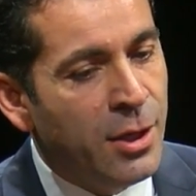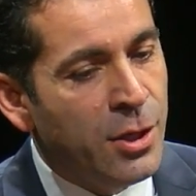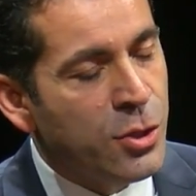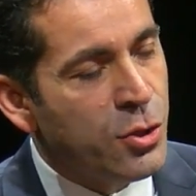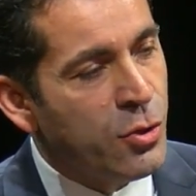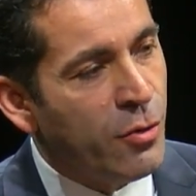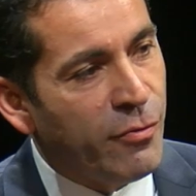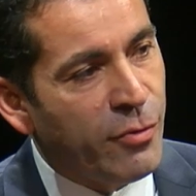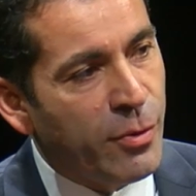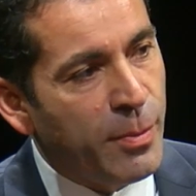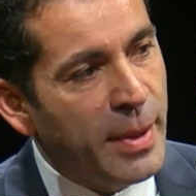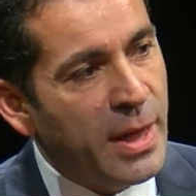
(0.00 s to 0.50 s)

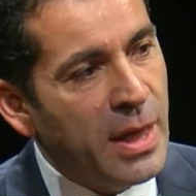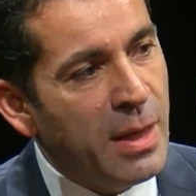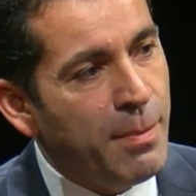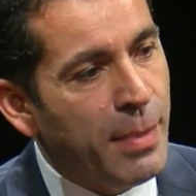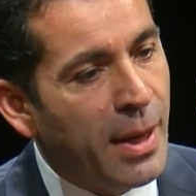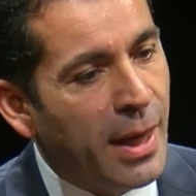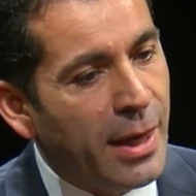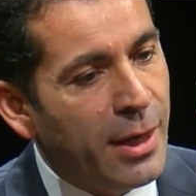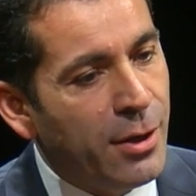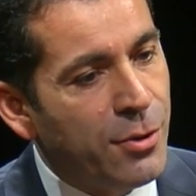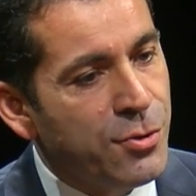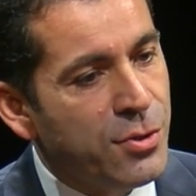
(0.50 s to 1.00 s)
So for many
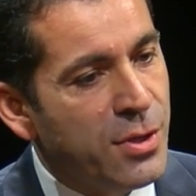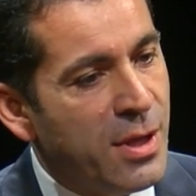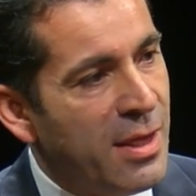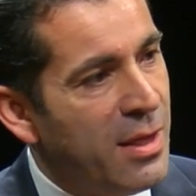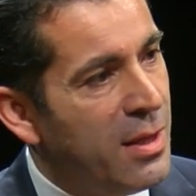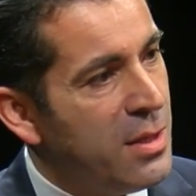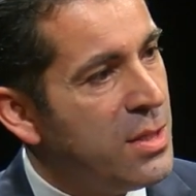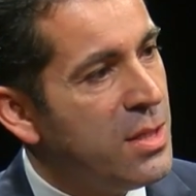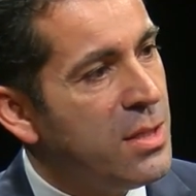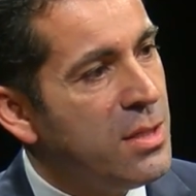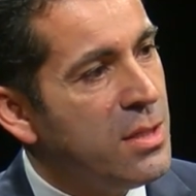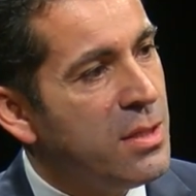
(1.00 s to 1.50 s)
buyers,
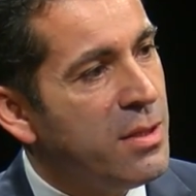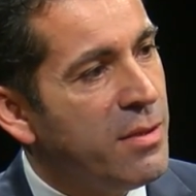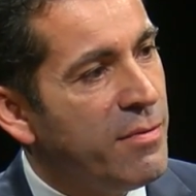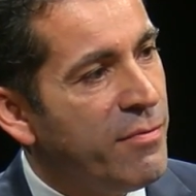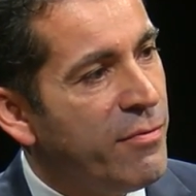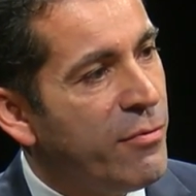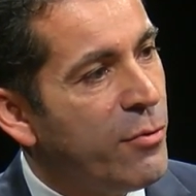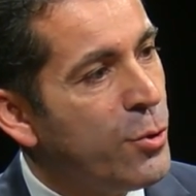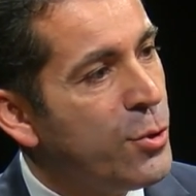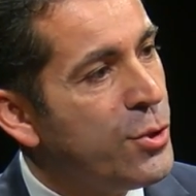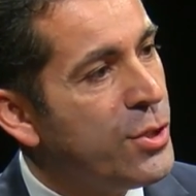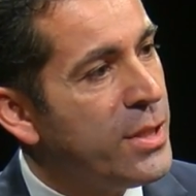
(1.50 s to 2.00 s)
this is the
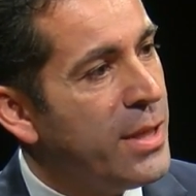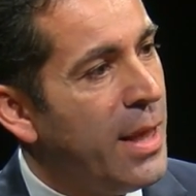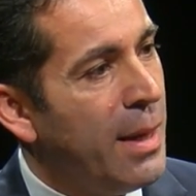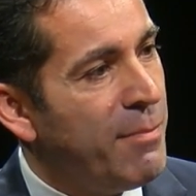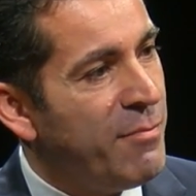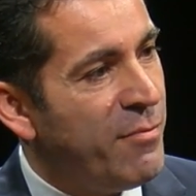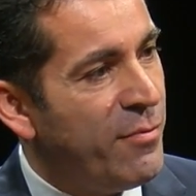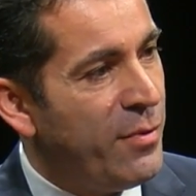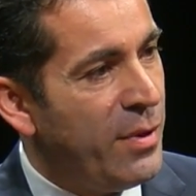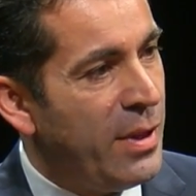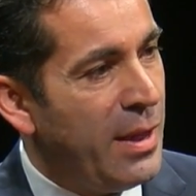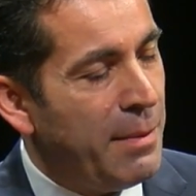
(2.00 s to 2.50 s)
first
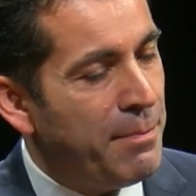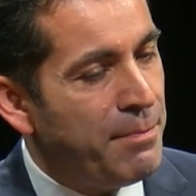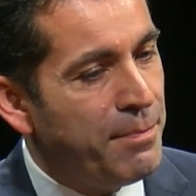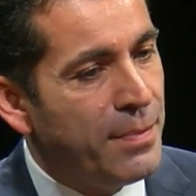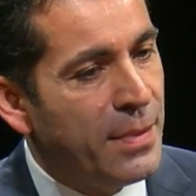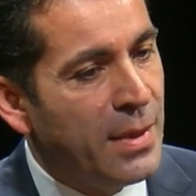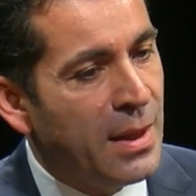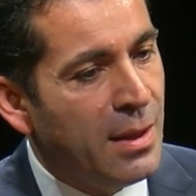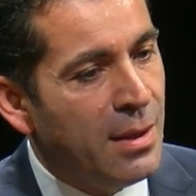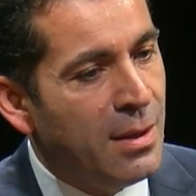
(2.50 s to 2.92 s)
step for them.